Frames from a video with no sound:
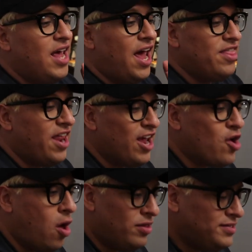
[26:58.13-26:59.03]
And then I
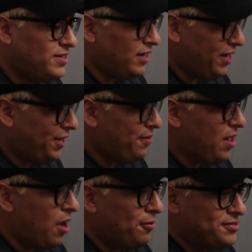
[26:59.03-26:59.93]
called the city.
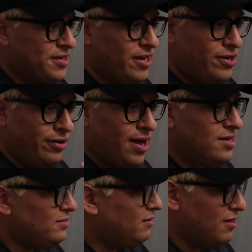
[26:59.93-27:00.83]
I was like, you
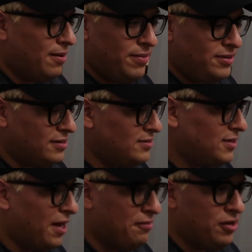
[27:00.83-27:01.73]
guys need to come pick this
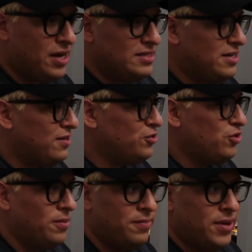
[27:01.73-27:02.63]
up. You guys need to
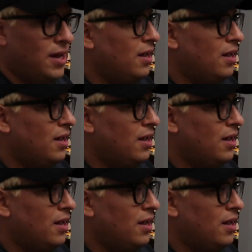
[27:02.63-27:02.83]
trim